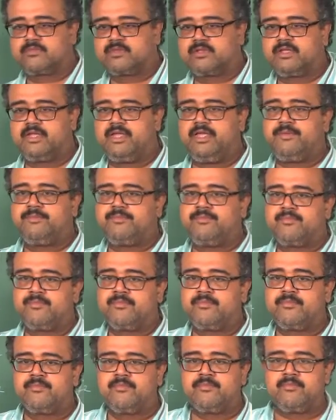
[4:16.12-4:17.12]
okay.
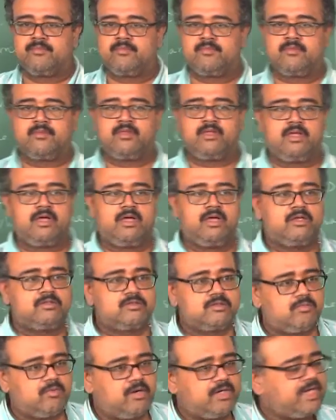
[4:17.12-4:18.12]

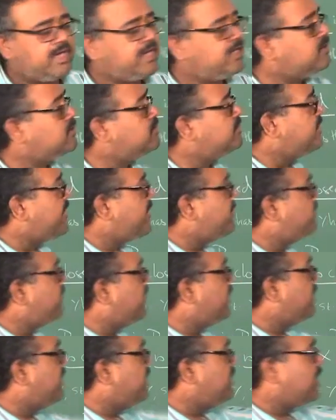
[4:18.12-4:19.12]
So what I will do with a
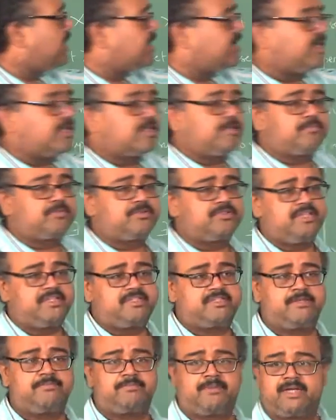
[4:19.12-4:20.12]
priori, the algorithm
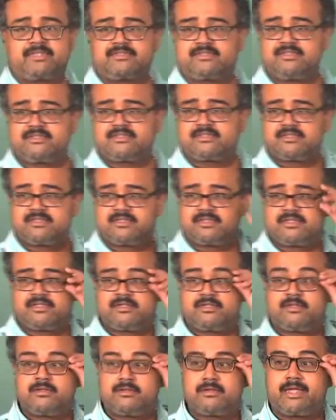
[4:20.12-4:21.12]
proceeds in passes,
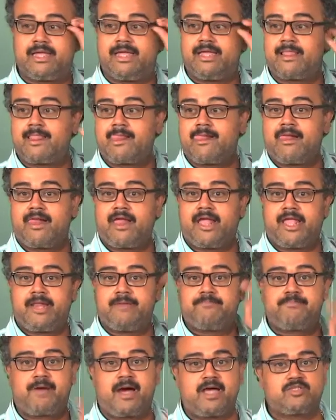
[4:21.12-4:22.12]
okay.
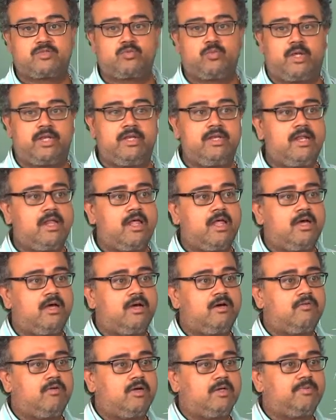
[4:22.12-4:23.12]
In pass 1
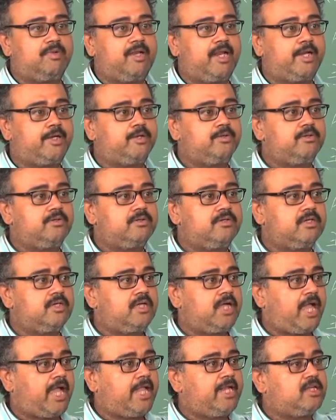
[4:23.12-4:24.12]
what will I do,
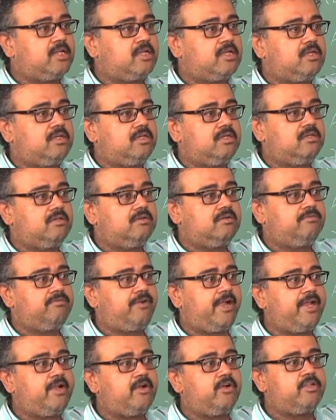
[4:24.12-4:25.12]
I will
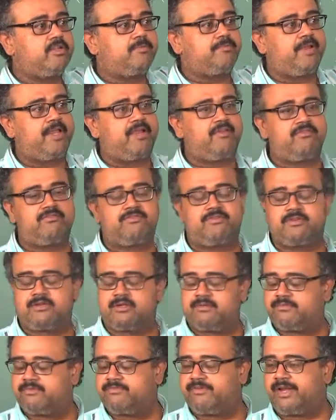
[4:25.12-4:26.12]
find out the
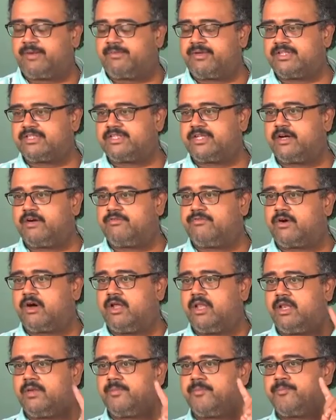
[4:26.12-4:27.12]
frequency of
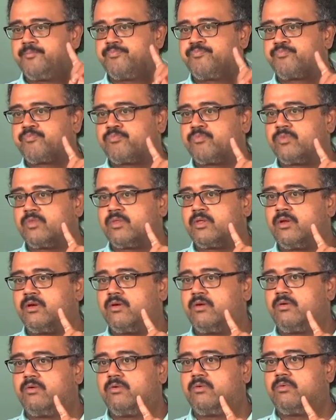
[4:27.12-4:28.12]
all
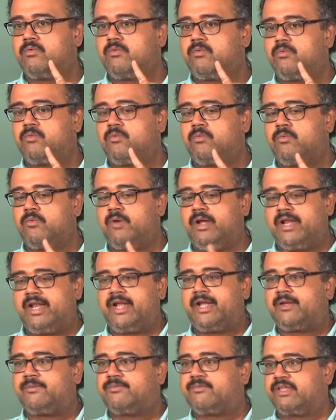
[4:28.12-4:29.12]
1
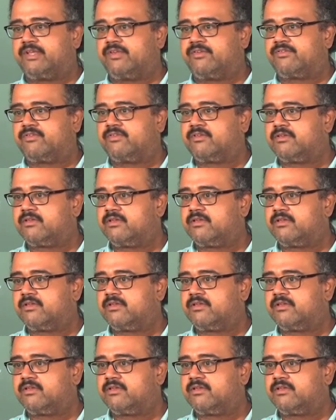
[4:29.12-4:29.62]
item sets,